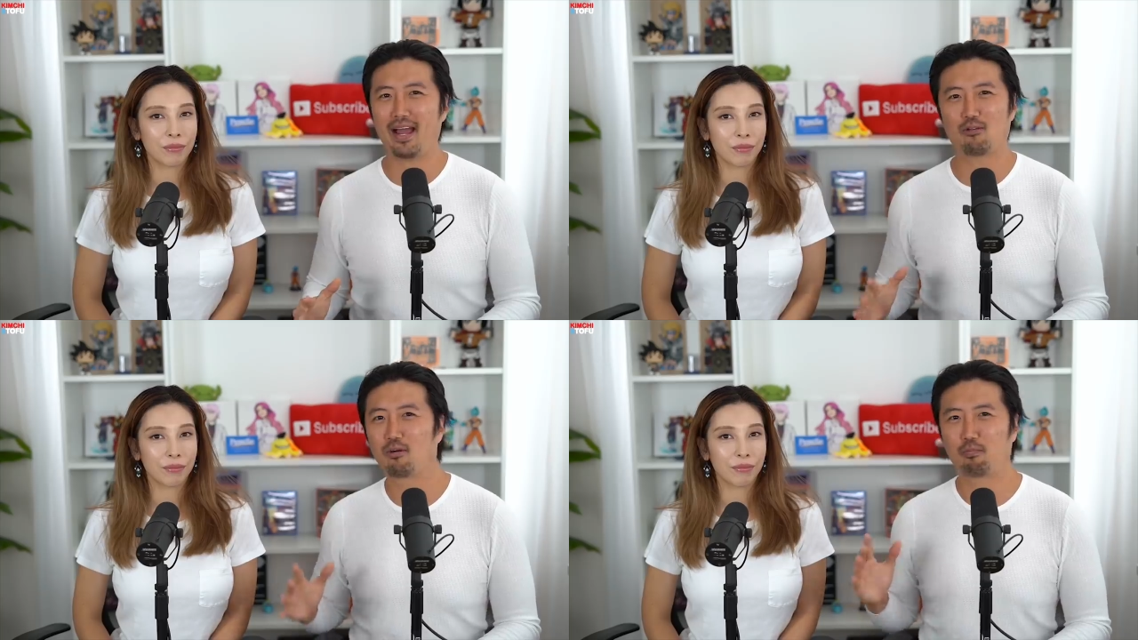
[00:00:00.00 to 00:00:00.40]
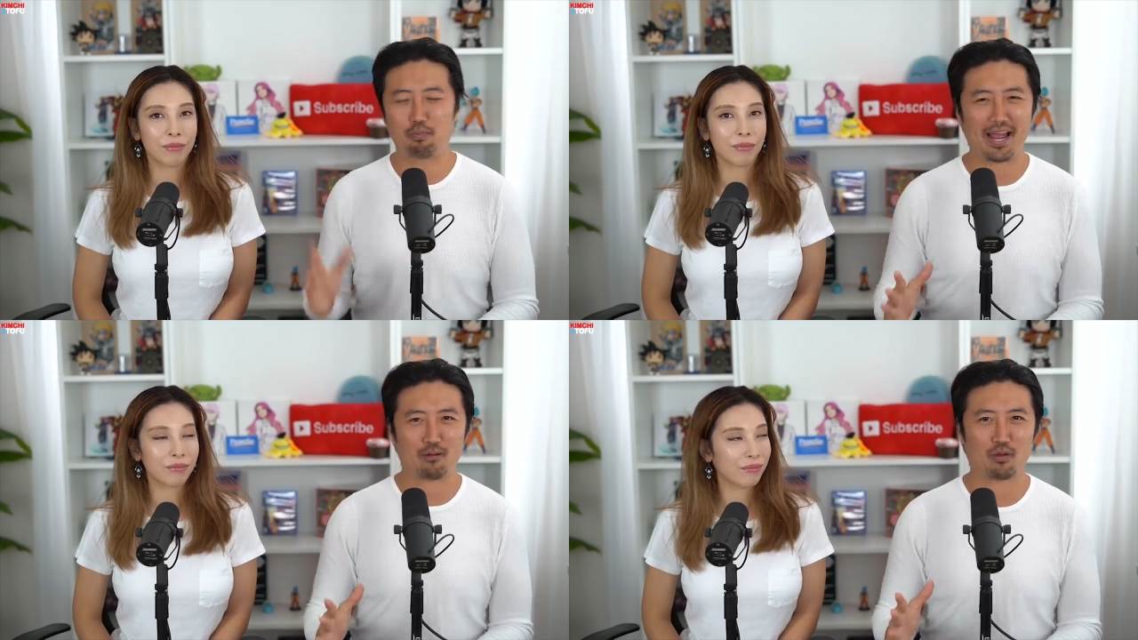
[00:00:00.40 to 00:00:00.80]
Speaker 1: We're
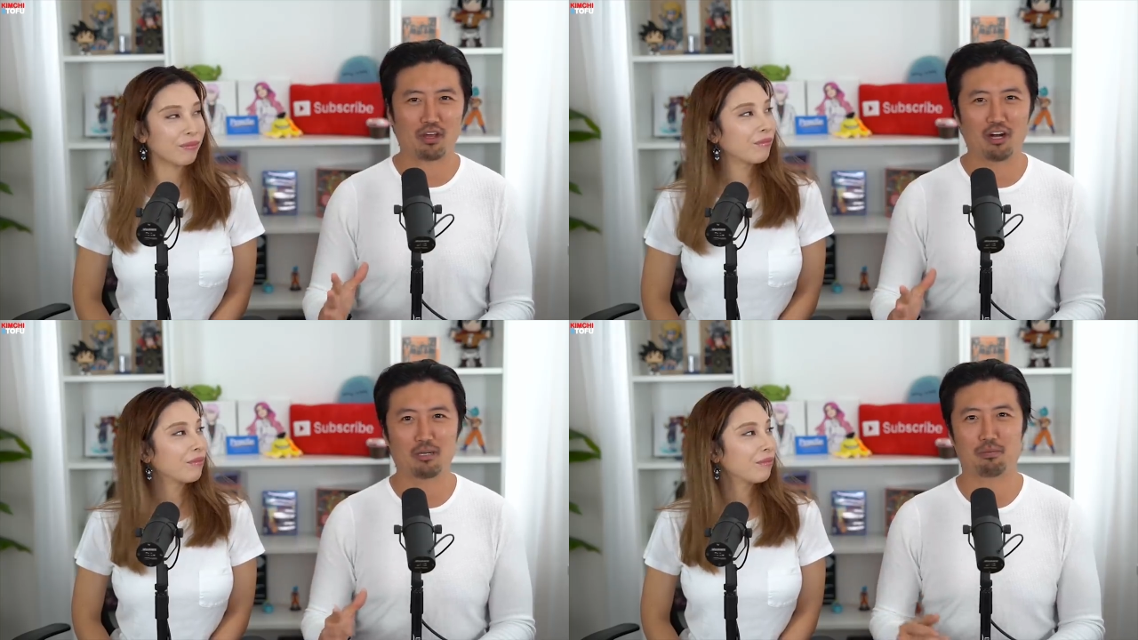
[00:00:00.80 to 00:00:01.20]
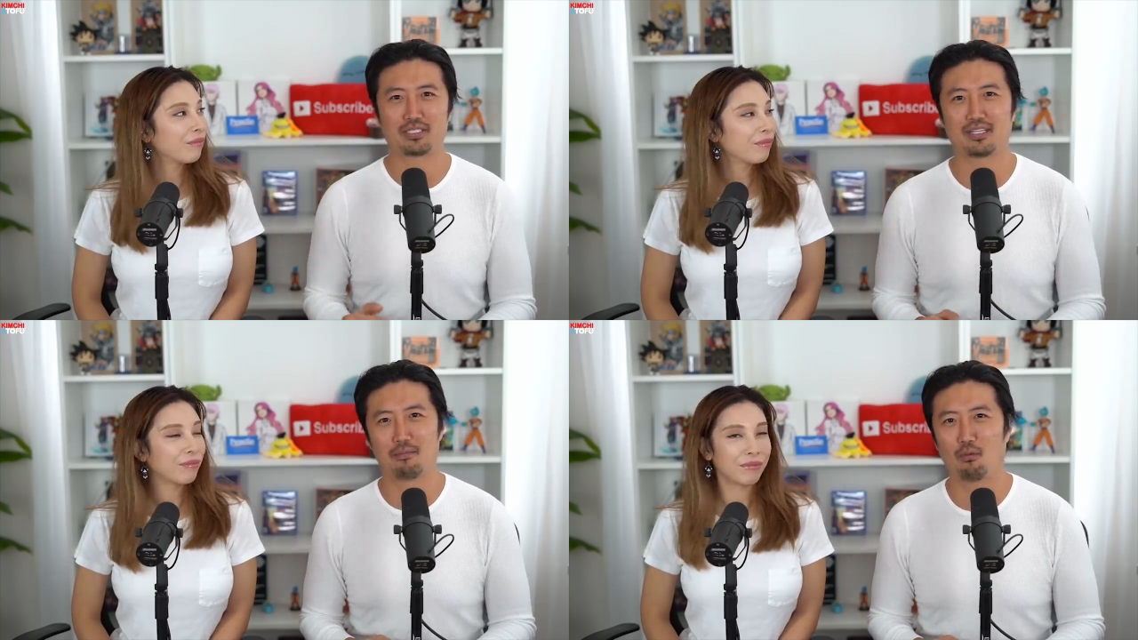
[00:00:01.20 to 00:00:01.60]
back with
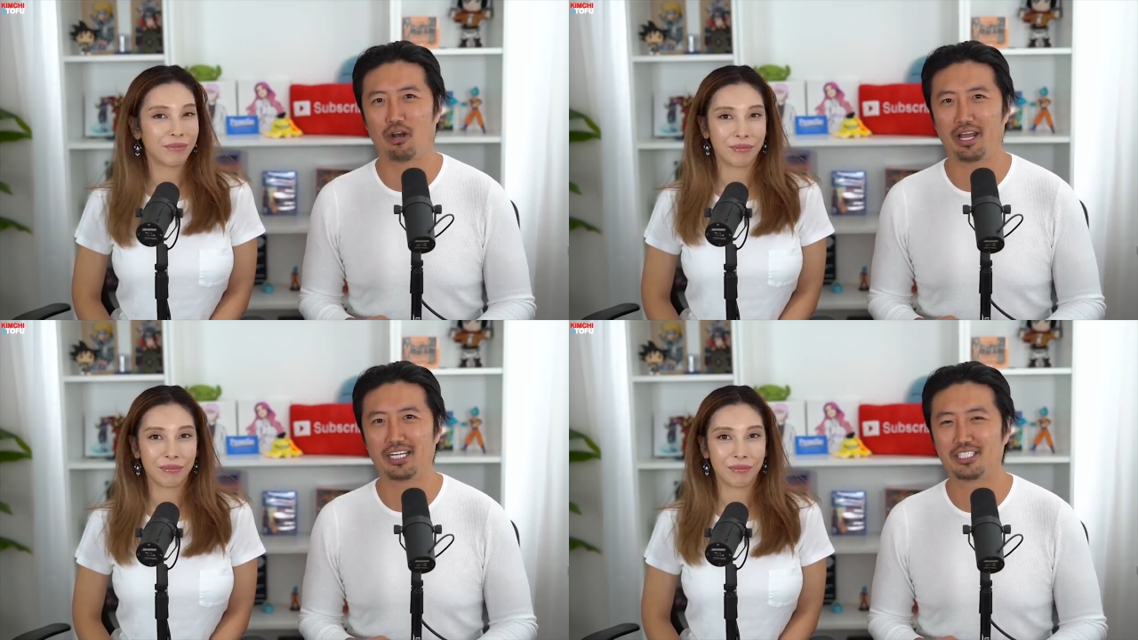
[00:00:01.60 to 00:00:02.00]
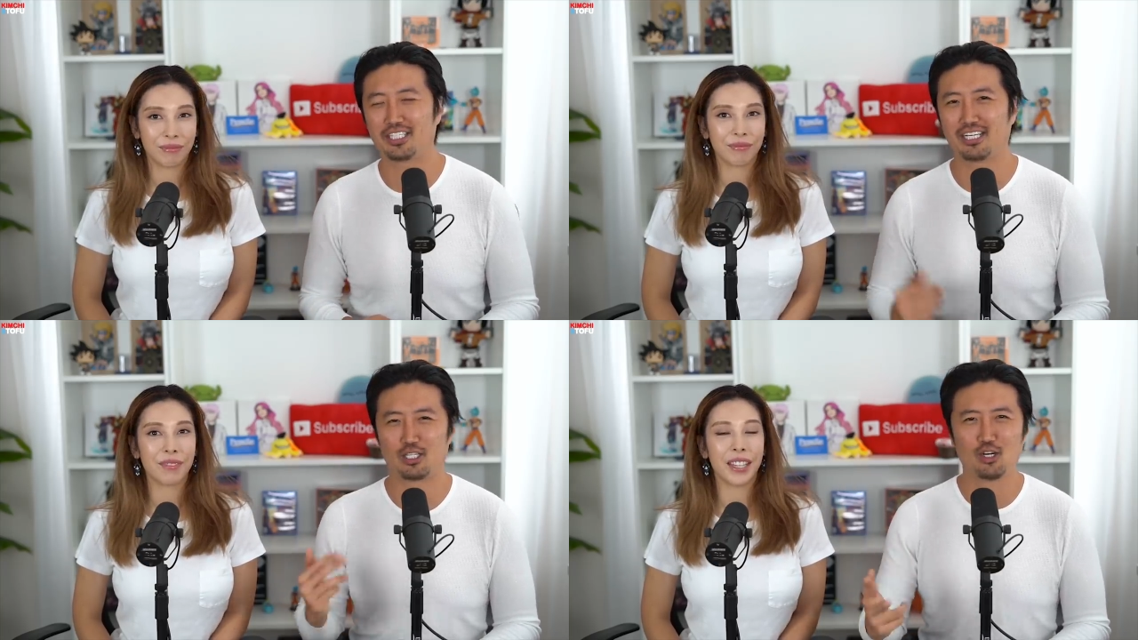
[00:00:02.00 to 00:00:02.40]
100% more
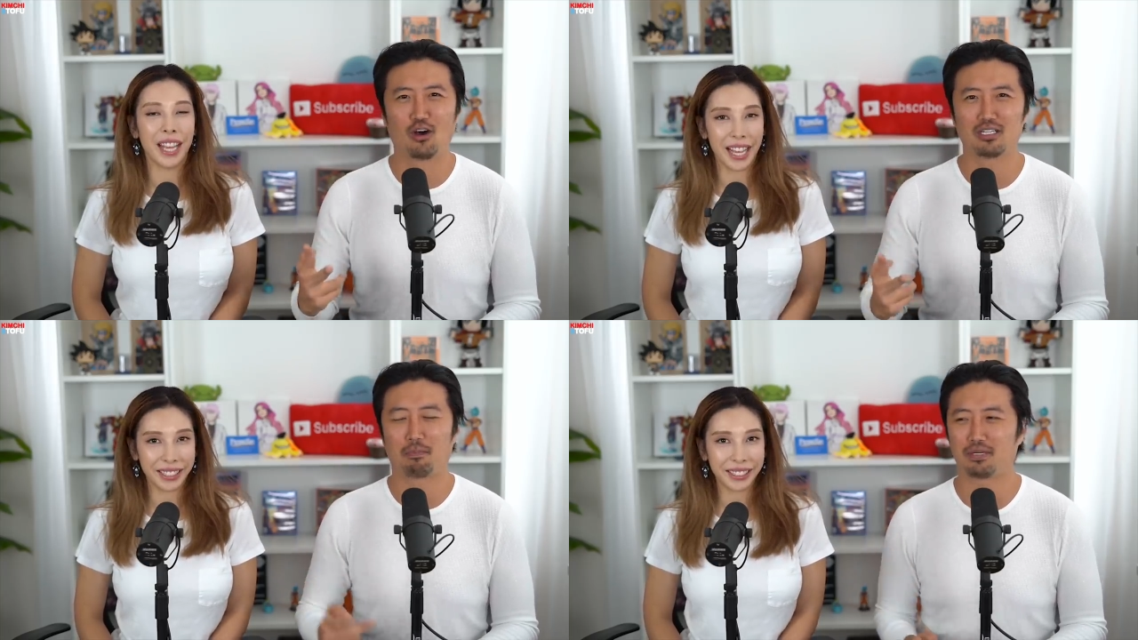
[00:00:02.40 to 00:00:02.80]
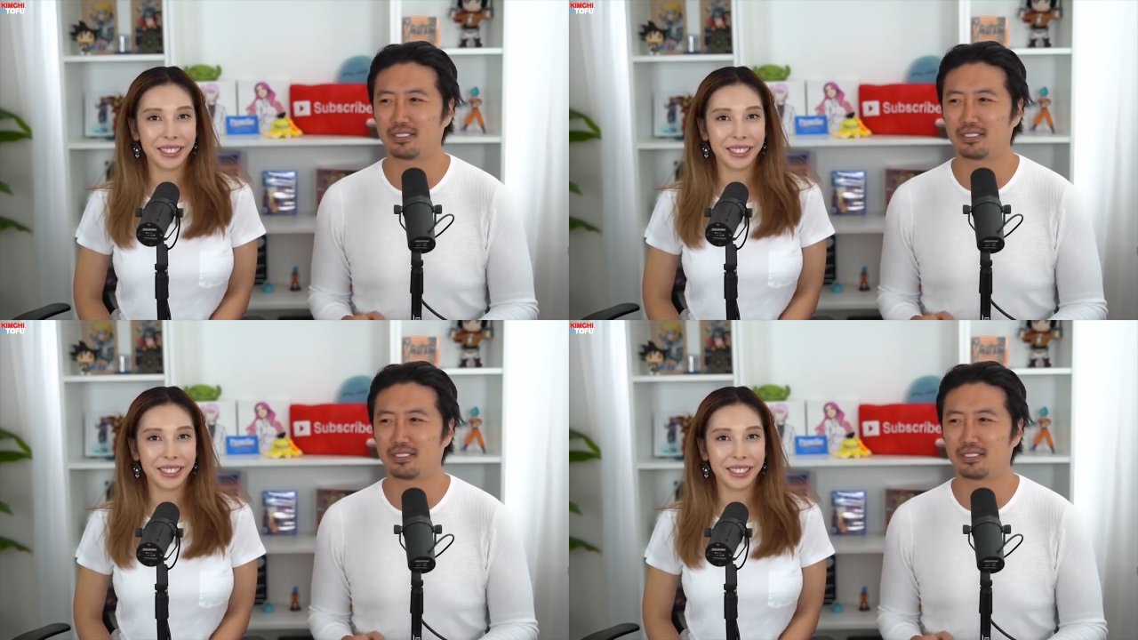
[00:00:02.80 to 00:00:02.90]
energy, 200%.